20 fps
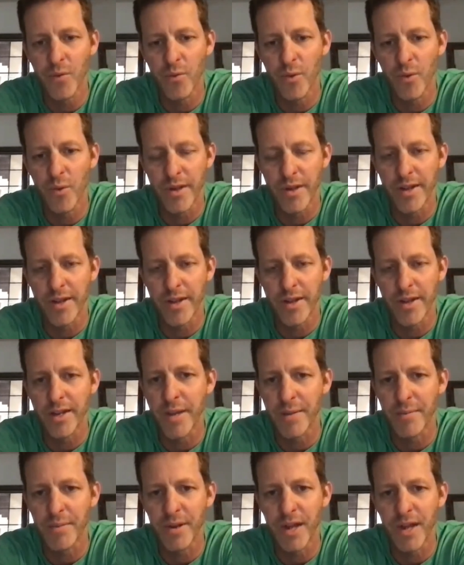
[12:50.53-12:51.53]
where they need to be
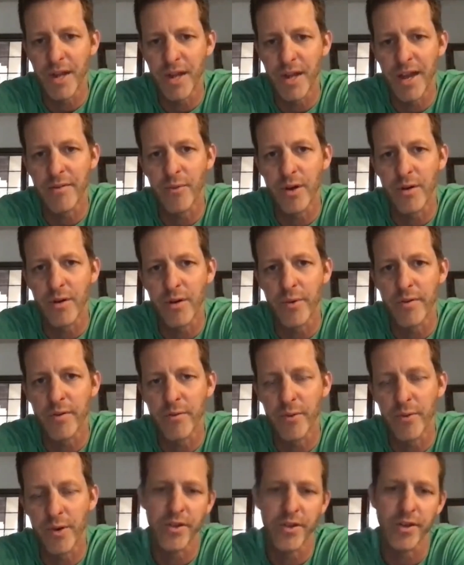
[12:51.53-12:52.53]
compliant and
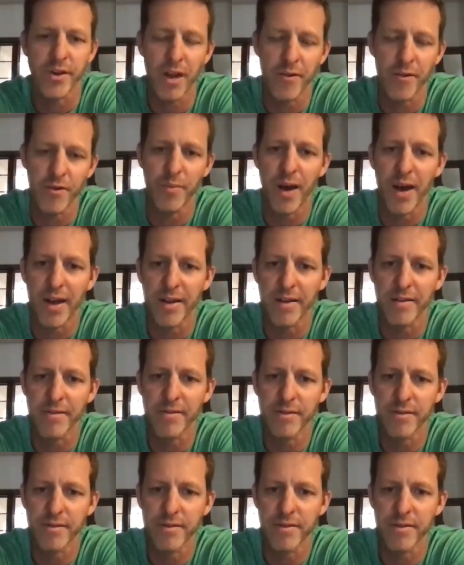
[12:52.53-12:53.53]
where they're covered by
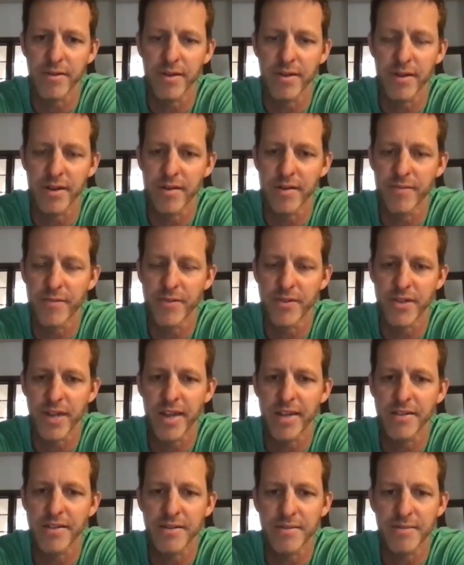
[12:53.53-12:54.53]
the
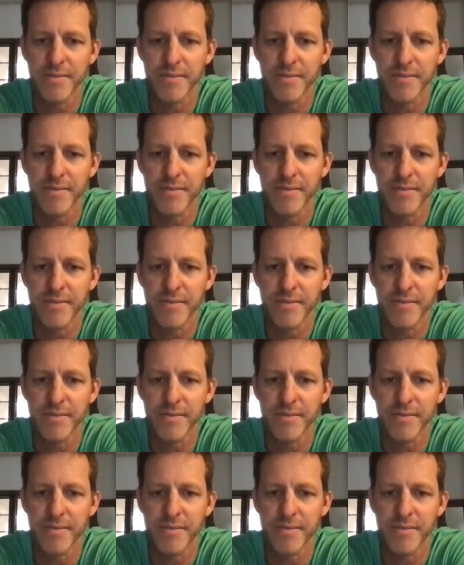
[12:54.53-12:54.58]
states.